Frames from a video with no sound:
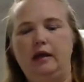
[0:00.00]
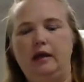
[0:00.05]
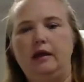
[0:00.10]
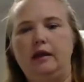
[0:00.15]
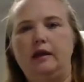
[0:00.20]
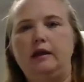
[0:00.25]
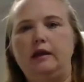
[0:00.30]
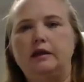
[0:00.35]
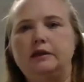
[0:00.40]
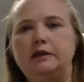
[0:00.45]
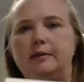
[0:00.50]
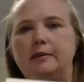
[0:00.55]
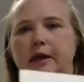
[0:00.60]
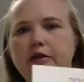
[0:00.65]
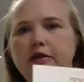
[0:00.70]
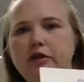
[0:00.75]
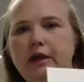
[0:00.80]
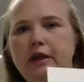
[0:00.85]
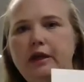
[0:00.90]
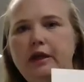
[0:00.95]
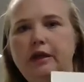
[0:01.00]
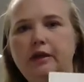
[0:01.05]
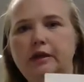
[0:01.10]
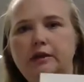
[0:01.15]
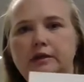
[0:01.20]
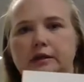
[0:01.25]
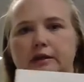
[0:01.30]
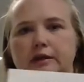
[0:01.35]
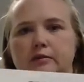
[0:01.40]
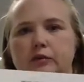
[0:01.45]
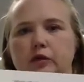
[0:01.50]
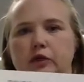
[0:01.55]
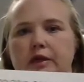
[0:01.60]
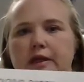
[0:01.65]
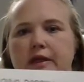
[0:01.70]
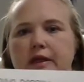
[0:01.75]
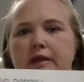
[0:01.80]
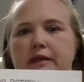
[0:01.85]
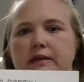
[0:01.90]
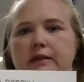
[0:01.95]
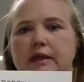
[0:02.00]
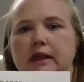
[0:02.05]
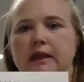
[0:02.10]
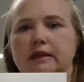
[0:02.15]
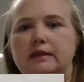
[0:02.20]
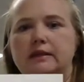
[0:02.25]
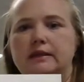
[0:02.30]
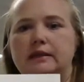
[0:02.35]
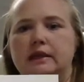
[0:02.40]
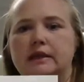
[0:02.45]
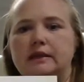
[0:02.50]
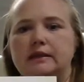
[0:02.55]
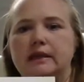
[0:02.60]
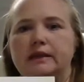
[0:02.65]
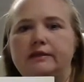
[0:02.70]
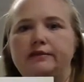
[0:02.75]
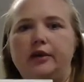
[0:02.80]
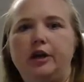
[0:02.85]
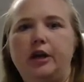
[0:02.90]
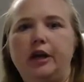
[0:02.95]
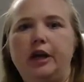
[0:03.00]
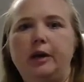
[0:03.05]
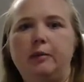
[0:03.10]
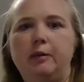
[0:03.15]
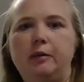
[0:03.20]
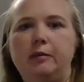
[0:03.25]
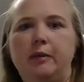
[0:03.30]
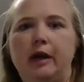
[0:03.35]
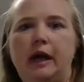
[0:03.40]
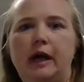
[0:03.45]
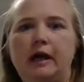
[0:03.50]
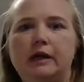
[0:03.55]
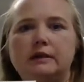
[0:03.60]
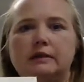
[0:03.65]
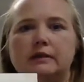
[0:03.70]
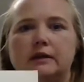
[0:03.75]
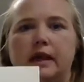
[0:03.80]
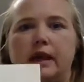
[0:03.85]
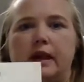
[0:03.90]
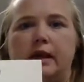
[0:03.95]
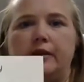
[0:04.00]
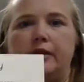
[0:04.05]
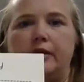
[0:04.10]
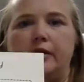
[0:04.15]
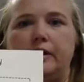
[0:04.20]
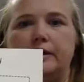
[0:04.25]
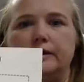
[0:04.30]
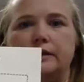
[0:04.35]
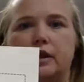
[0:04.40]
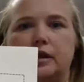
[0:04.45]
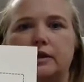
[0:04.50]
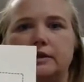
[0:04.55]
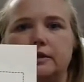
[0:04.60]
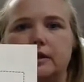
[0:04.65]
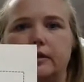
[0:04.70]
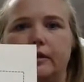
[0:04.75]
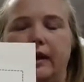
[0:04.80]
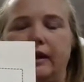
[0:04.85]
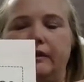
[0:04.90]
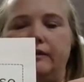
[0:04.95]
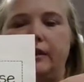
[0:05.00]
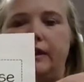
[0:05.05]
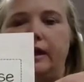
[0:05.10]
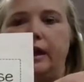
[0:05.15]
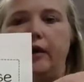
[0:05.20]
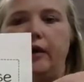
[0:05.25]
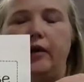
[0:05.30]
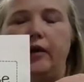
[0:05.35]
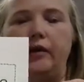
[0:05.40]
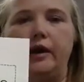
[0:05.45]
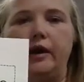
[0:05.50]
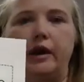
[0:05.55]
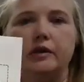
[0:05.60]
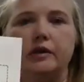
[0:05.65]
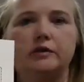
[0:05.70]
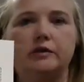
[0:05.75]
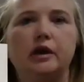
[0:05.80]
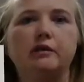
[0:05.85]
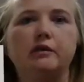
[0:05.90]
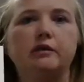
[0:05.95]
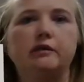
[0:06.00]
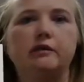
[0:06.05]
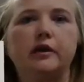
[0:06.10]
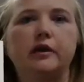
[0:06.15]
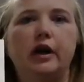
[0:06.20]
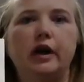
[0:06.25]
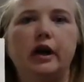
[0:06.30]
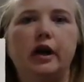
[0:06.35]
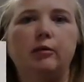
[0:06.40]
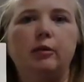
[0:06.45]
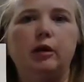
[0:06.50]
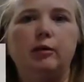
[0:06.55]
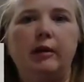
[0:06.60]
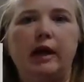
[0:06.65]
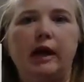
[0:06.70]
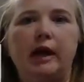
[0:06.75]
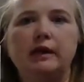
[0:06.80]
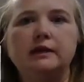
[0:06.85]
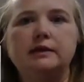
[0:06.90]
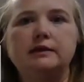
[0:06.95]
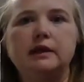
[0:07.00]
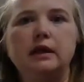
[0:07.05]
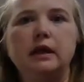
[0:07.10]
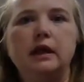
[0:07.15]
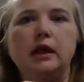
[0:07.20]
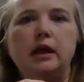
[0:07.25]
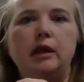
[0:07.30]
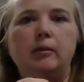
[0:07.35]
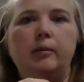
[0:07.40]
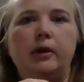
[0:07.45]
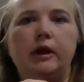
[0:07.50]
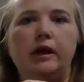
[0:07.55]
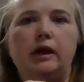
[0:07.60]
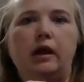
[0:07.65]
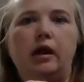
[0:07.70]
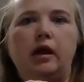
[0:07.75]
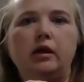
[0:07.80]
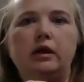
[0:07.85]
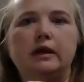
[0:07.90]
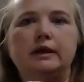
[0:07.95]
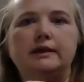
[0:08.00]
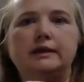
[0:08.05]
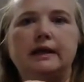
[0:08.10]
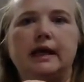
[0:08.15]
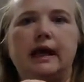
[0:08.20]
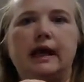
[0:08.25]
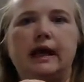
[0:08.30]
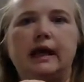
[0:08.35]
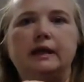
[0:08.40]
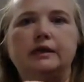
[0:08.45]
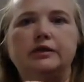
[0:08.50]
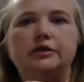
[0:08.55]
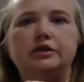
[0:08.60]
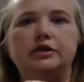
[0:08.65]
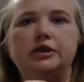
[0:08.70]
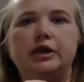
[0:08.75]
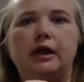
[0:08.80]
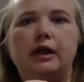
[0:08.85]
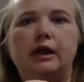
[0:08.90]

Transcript: this page right here. It says more dense, less dense, and volume and mass. And there is also a video that goes over volume and mass, but I'll attach